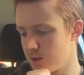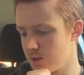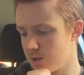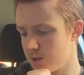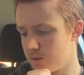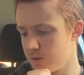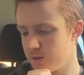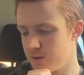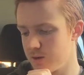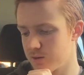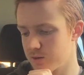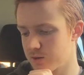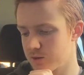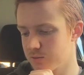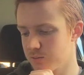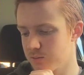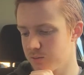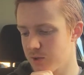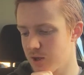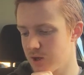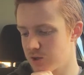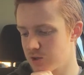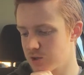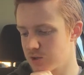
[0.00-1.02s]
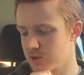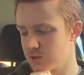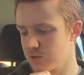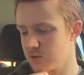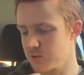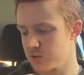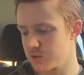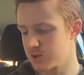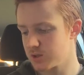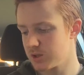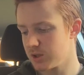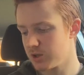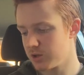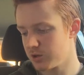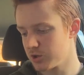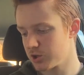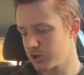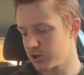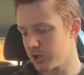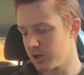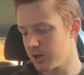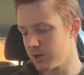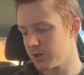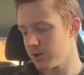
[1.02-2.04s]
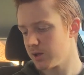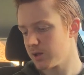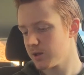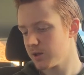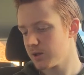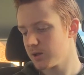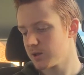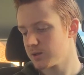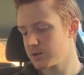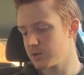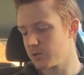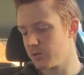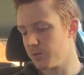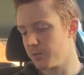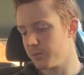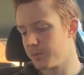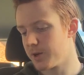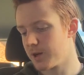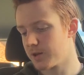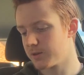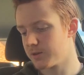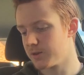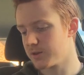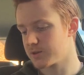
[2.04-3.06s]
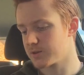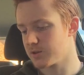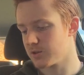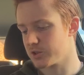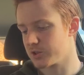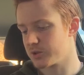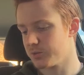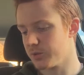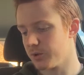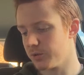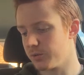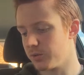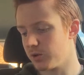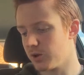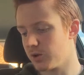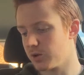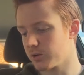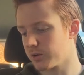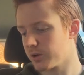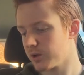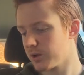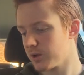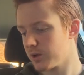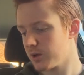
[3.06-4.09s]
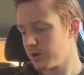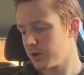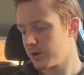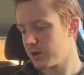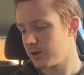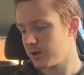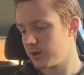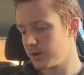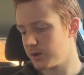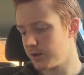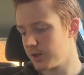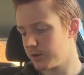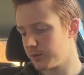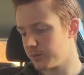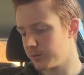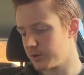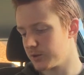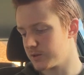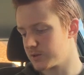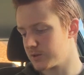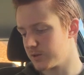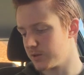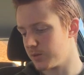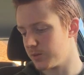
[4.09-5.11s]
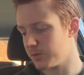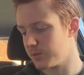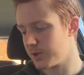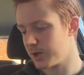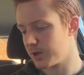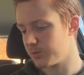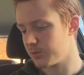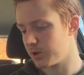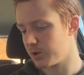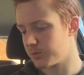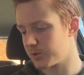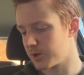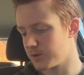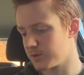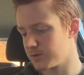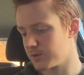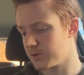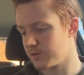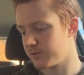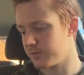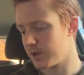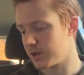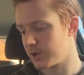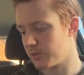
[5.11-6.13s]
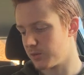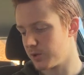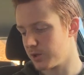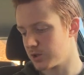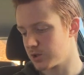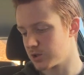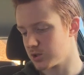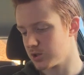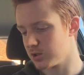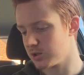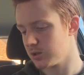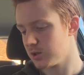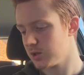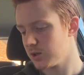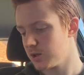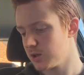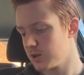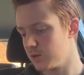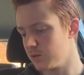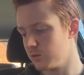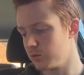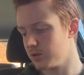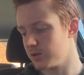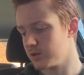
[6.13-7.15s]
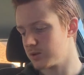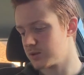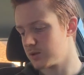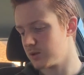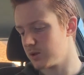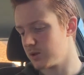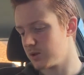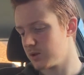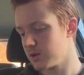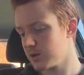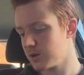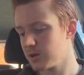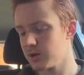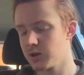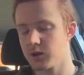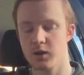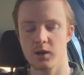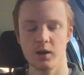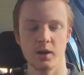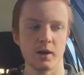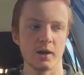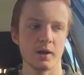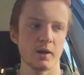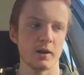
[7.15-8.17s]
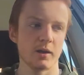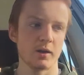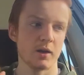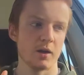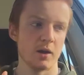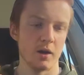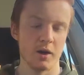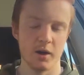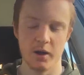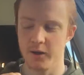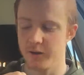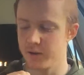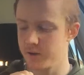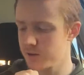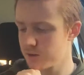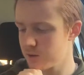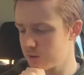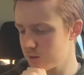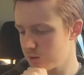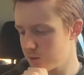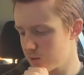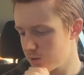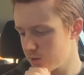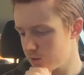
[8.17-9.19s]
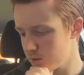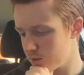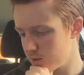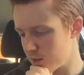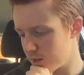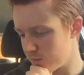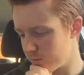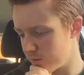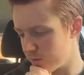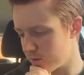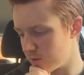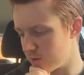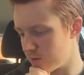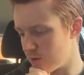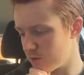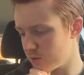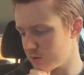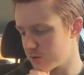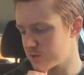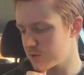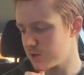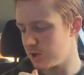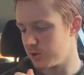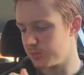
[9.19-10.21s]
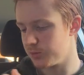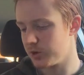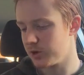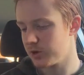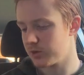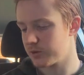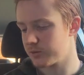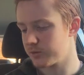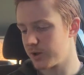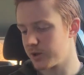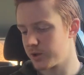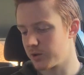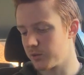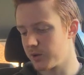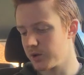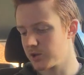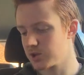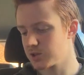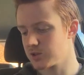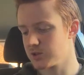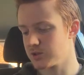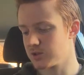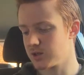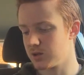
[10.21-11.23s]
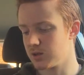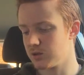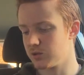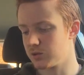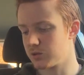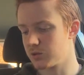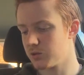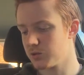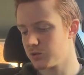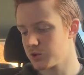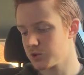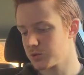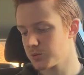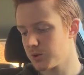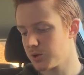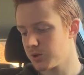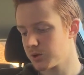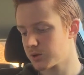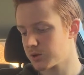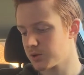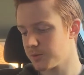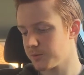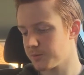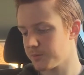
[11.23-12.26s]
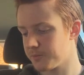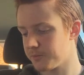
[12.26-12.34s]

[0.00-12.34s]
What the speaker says: And then I managed to use SlideShare to embed this onto my blog and allow me to embed my evaluation in order to have it alongside my other evaluations and other coursework.